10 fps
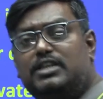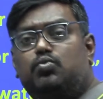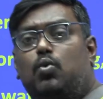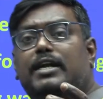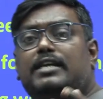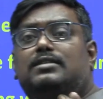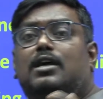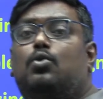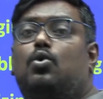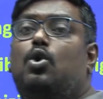what is the
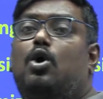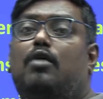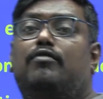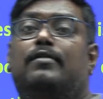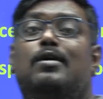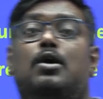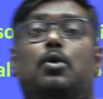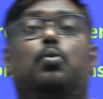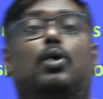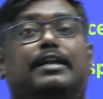role of
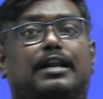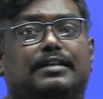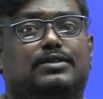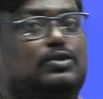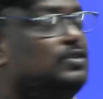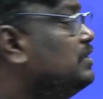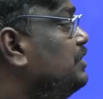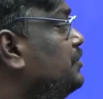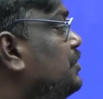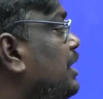water resources
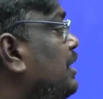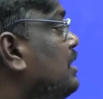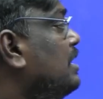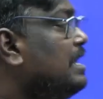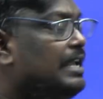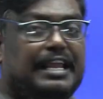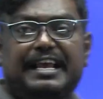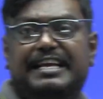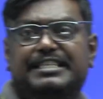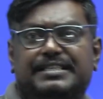engineering?
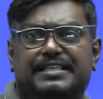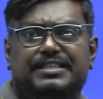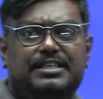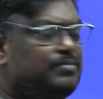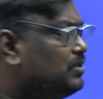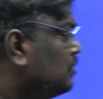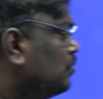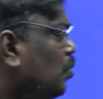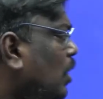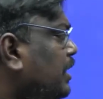Irrigation systems, water